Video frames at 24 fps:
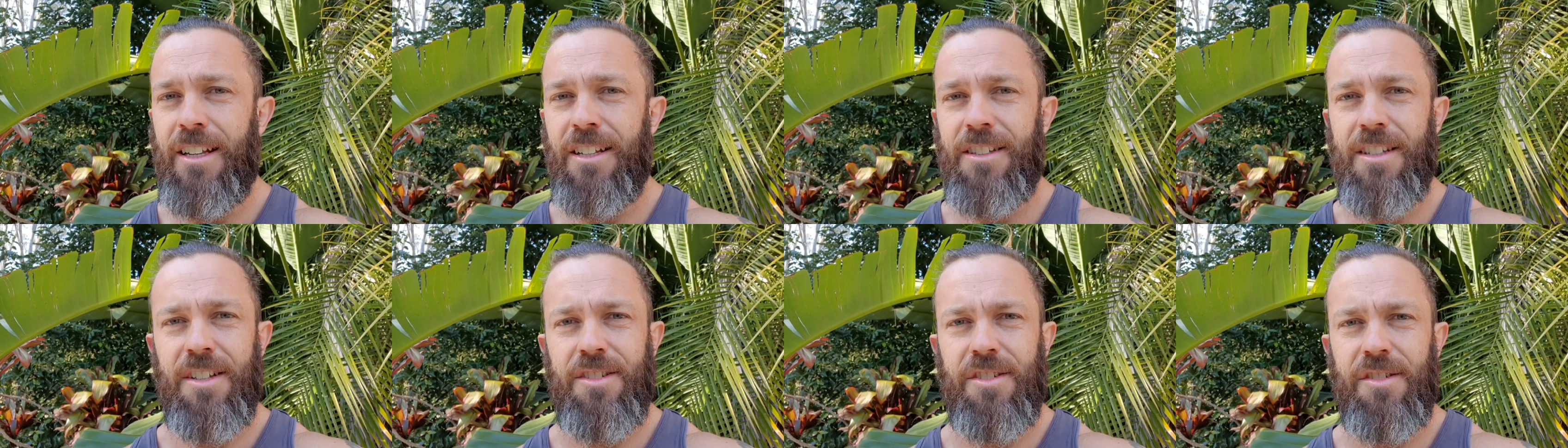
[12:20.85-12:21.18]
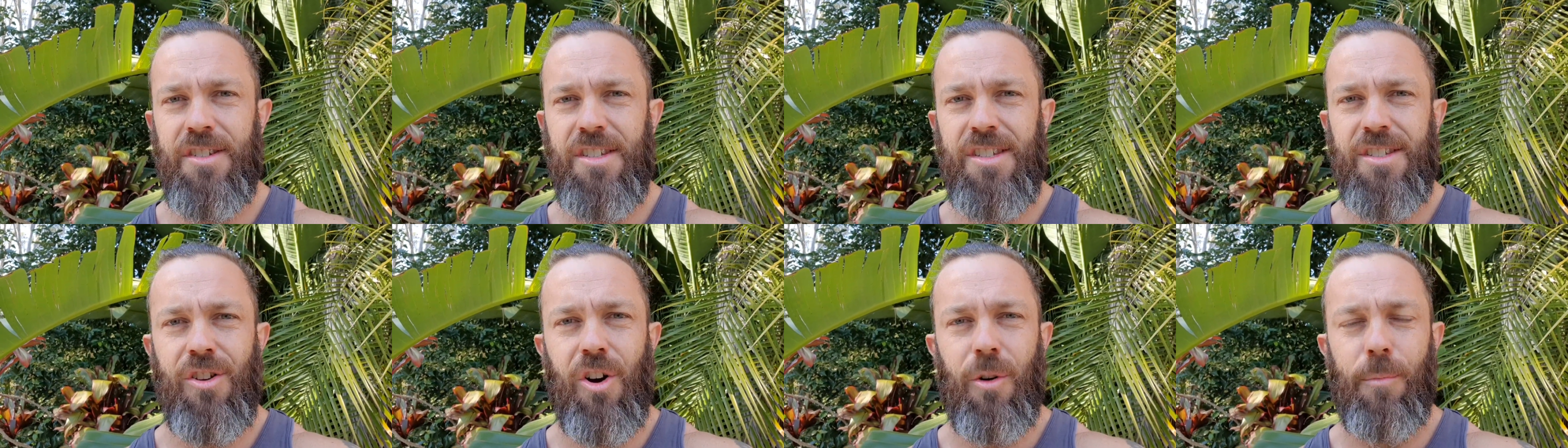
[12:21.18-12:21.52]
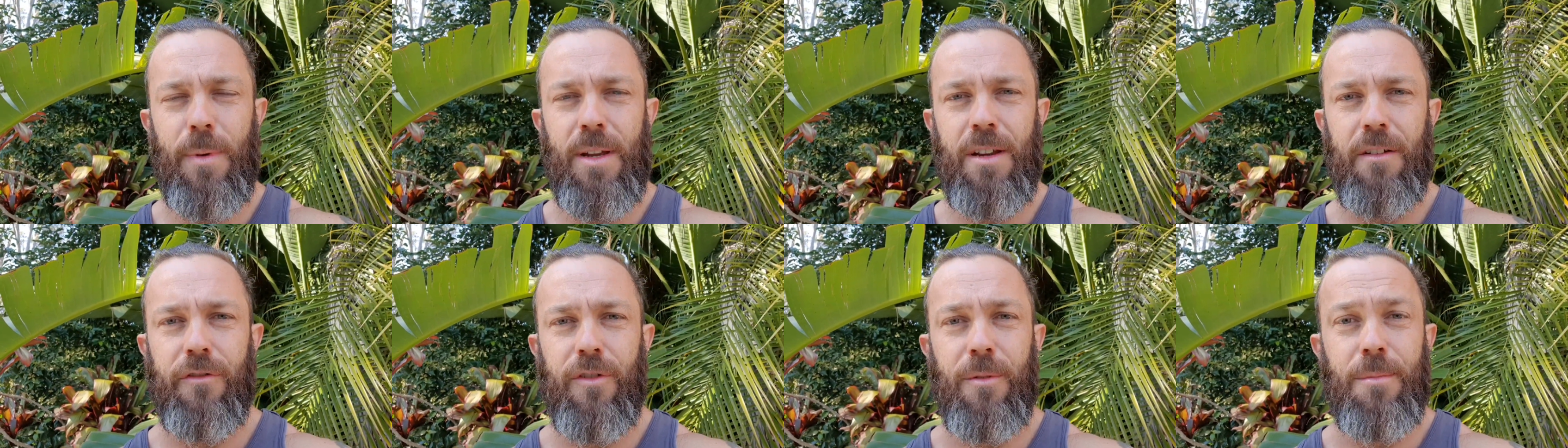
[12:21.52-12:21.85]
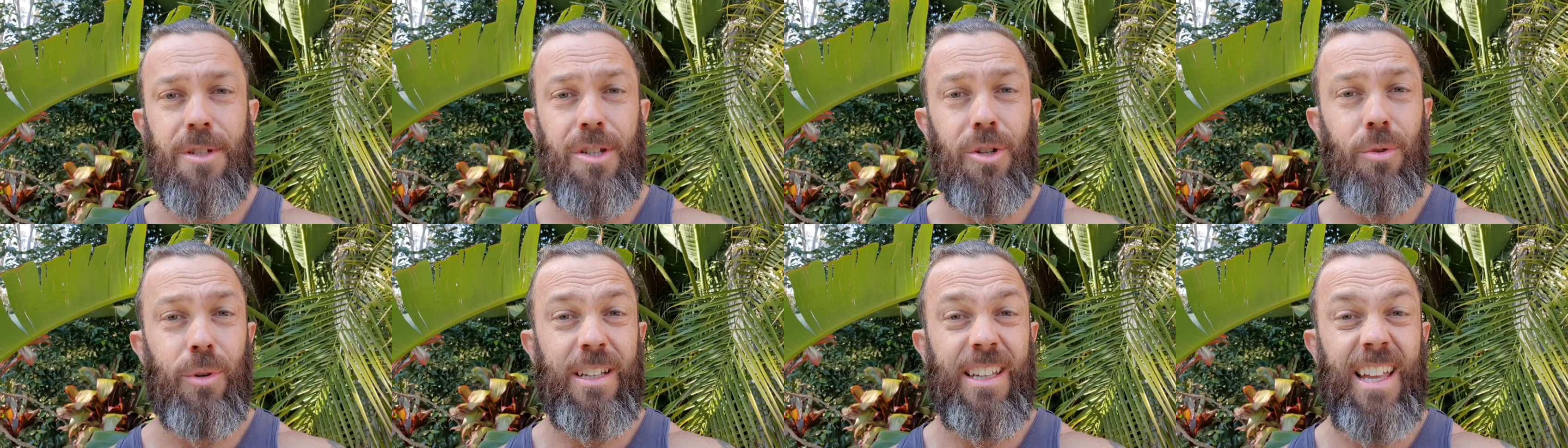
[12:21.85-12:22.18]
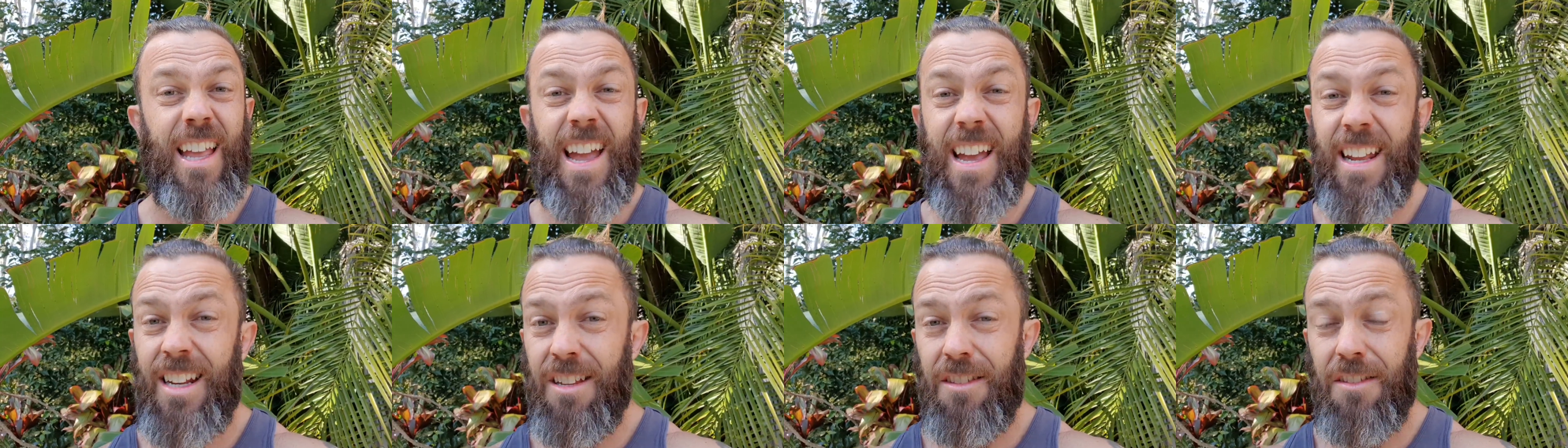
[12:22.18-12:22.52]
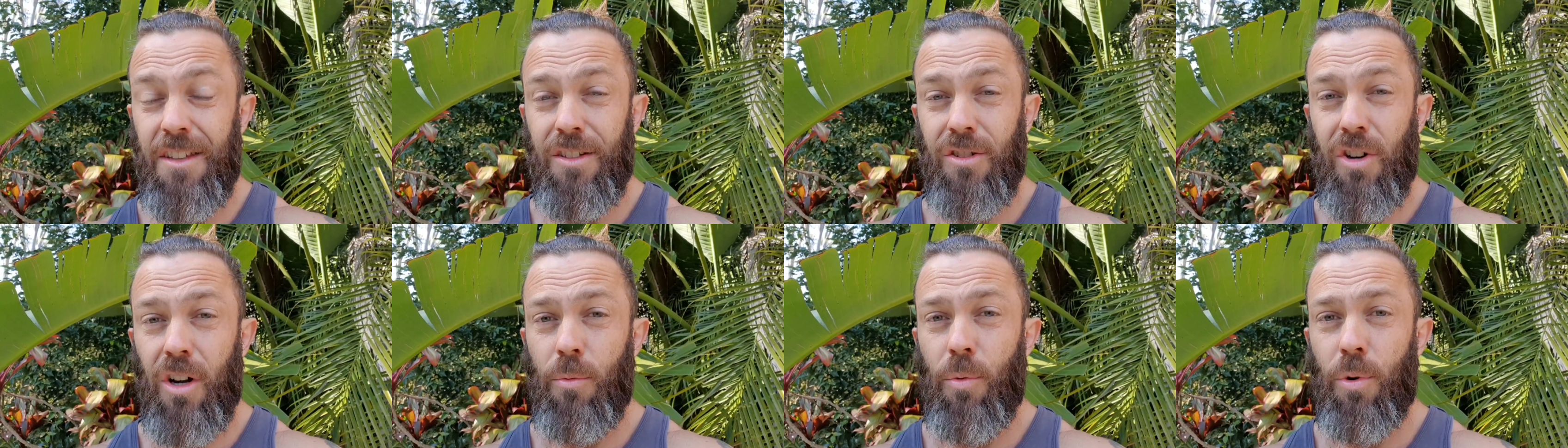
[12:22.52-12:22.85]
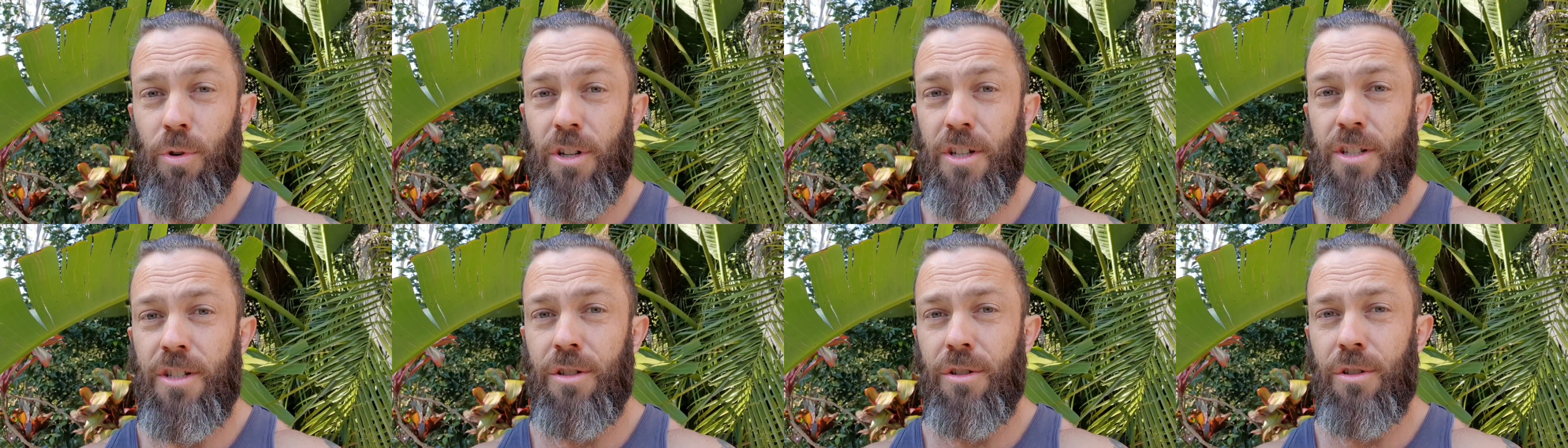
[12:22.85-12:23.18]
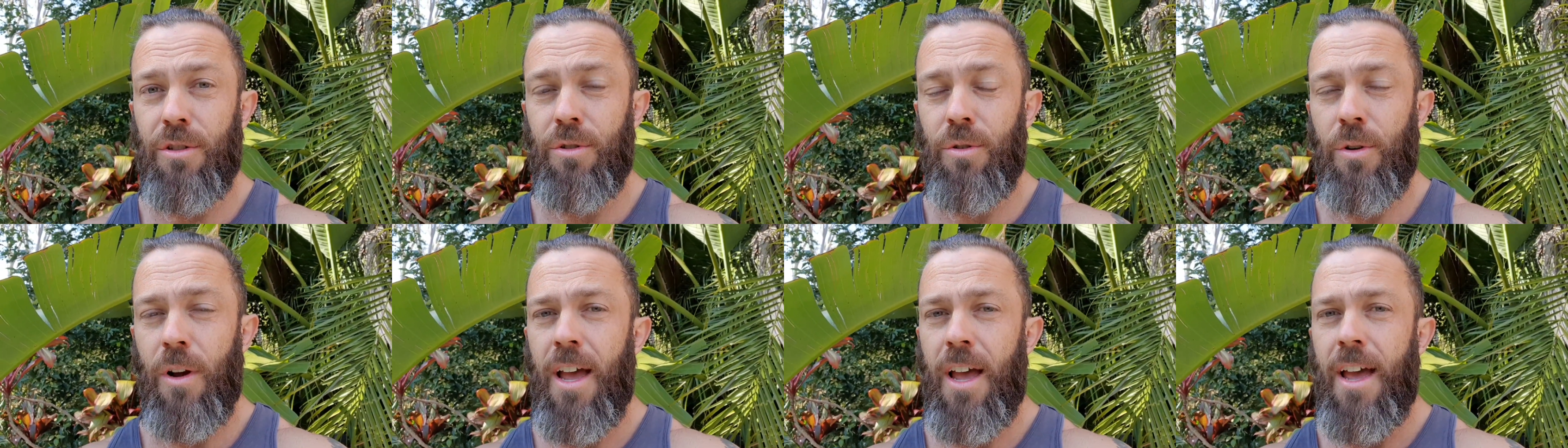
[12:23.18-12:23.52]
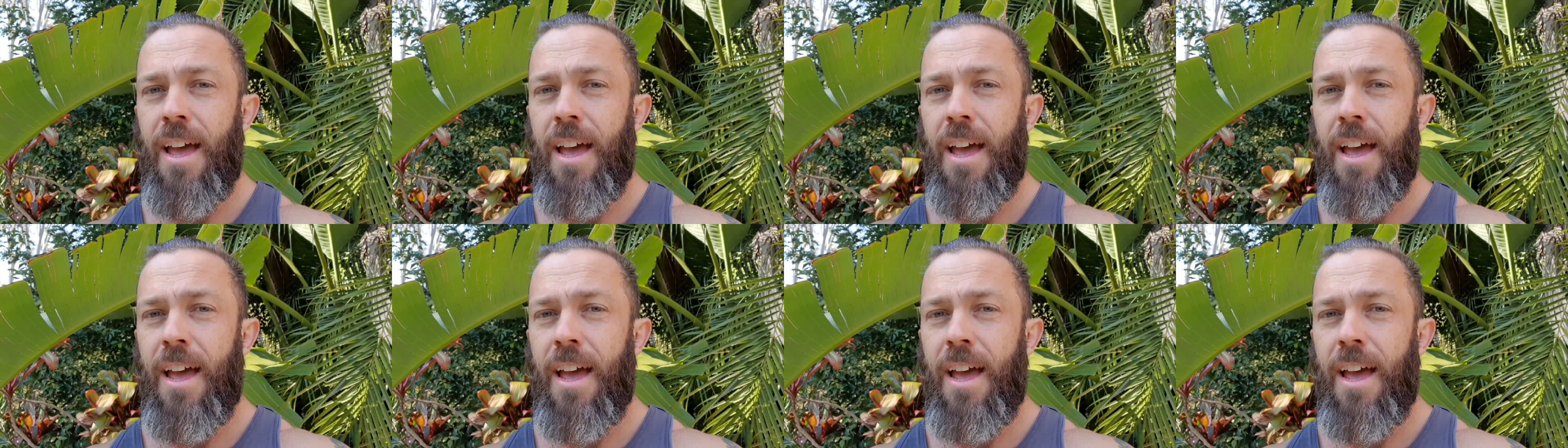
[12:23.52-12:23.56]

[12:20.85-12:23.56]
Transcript: It doesn't stop me from doing anything I want to do.